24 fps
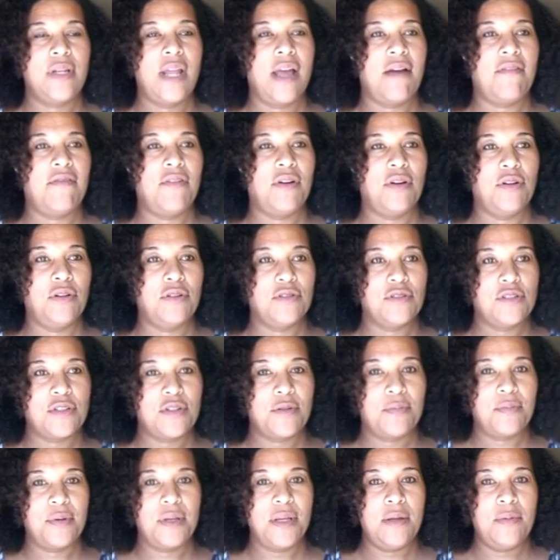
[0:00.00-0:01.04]
divulge
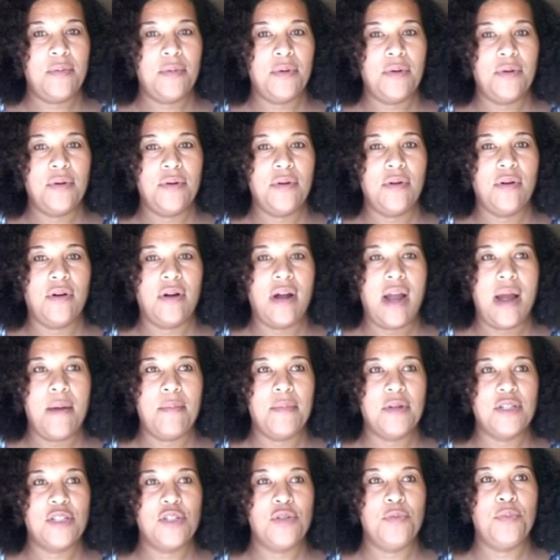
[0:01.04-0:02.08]
to people or how
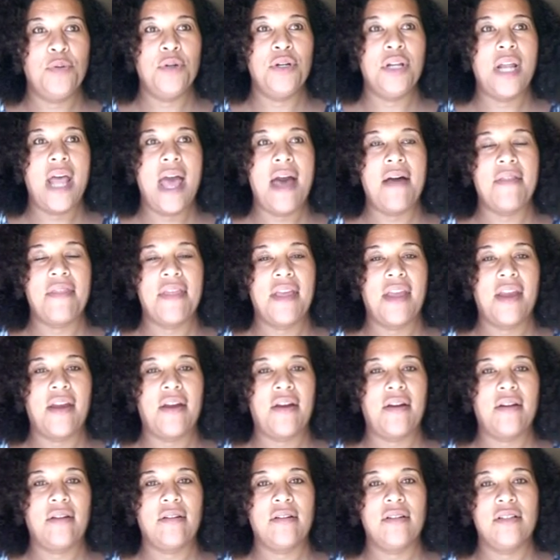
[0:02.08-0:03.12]
much you put out
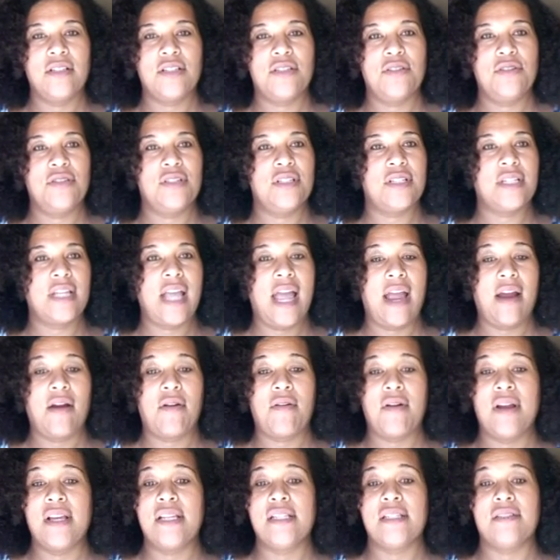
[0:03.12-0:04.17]
there, because you just got
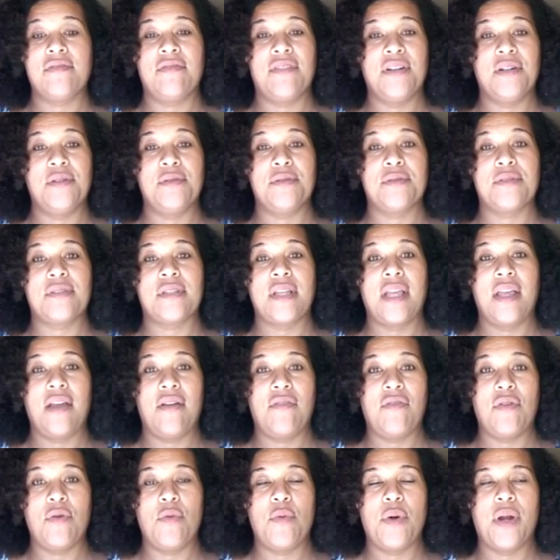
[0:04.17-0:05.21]
crazy folks
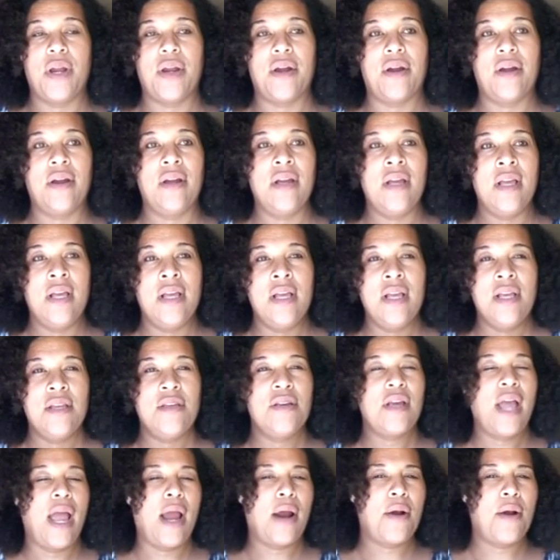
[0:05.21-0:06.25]
everywhere. You